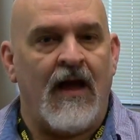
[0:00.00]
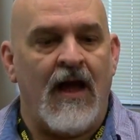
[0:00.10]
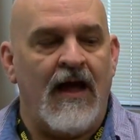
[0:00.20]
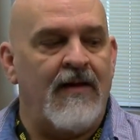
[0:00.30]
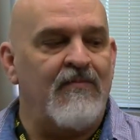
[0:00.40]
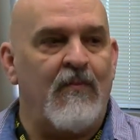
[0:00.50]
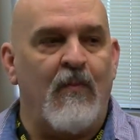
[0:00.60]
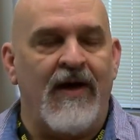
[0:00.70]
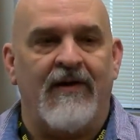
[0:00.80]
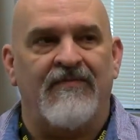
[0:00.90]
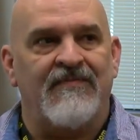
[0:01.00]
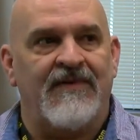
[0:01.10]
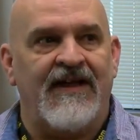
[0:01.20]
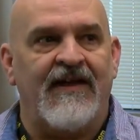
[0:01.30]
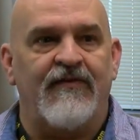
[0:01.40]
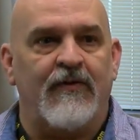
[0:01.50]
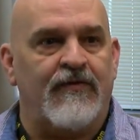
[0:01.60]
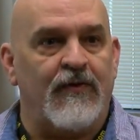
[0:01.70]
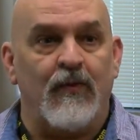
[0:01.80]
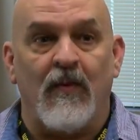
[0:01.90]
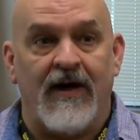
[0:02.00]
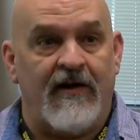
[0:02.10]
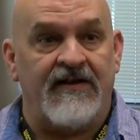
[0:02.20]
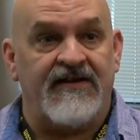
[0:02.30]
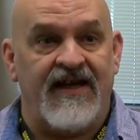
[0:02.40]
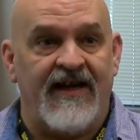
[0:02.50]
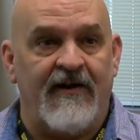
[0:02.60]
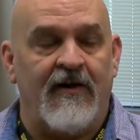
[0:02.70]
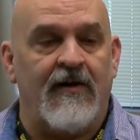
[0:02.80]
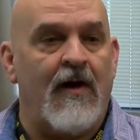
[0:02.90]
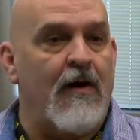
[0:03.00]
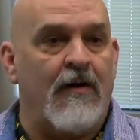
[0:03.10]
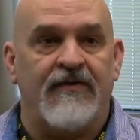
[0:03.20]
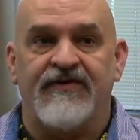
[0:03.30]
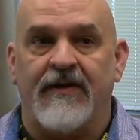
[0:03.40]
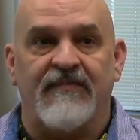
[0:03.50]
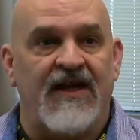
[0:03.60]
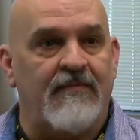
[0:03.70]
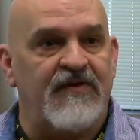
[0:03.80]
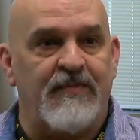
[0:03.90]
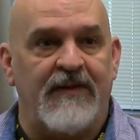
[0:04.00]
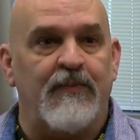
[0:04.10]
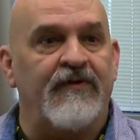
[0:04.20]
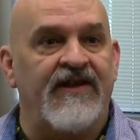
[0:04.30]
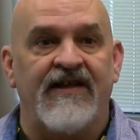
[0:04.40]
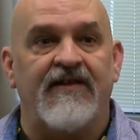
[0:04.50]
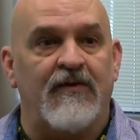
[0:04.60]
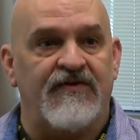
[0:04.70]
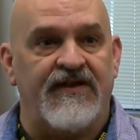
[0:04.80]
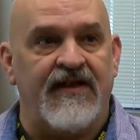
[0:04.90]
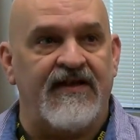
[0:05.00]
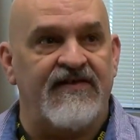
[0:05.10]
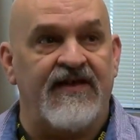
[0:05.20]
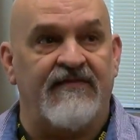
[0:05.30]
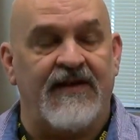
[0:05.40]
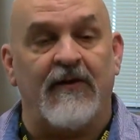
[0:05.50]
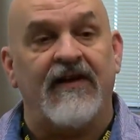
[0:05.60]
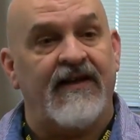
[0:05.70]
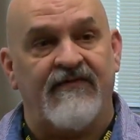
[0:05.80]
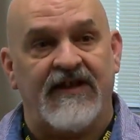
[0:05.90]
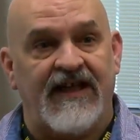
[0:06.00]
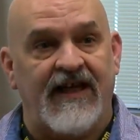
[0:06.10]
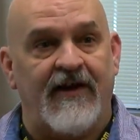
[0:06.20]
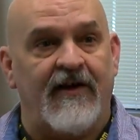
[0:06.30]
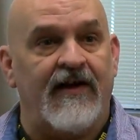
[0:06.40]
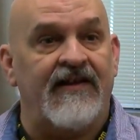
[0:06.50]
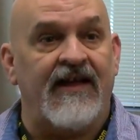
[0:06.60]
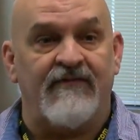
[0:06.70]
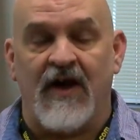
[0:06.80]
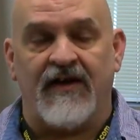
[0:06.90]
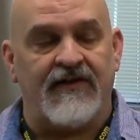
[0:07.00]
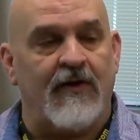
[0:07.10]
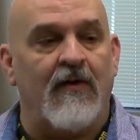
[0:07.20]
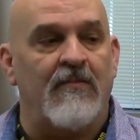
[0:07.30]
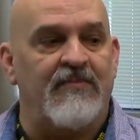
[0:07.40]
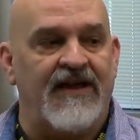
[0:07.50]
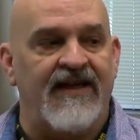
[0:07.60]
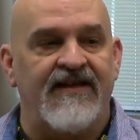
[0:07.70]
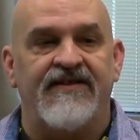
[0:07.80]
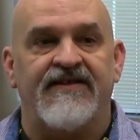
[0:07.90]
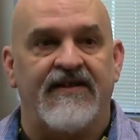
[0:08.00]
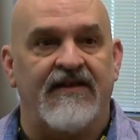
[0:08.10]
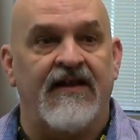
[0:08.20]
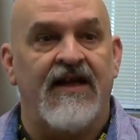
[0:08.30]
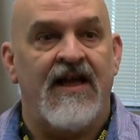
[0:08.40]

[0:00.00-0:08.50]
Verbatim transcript: Um, well, either through wear and tear, or sometimes people need those things if they're leaving here and they've got their own place and